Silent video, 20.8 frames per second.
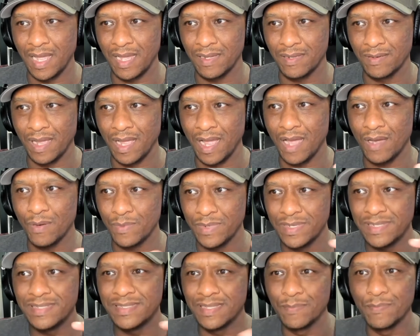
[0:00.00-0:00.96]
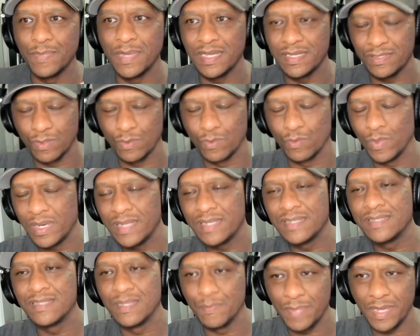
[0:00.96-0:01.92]
how is the best, or what
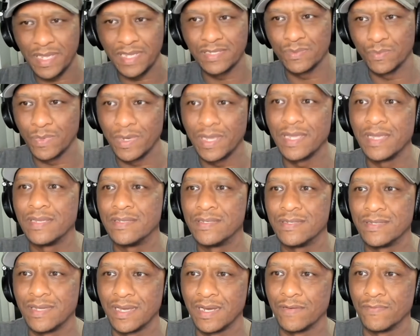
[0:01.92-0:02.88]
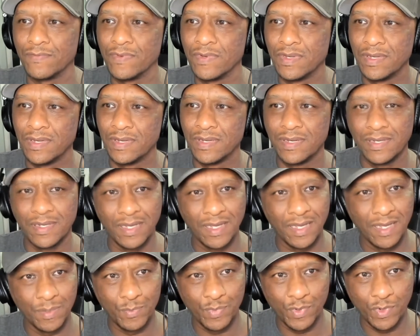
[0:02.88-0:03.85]
is the best way to kind of
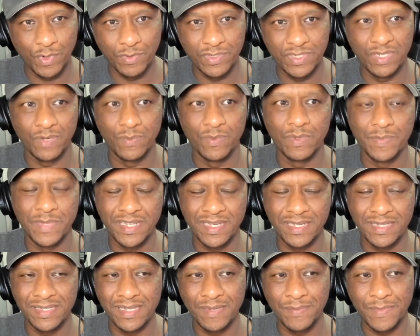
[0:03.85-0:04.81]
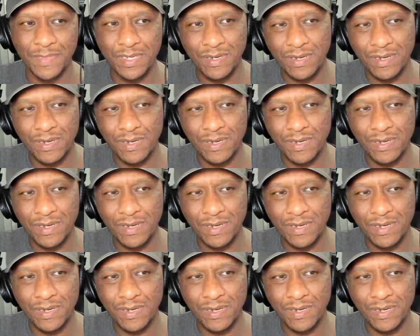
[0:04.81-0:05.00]
approach someone? Because I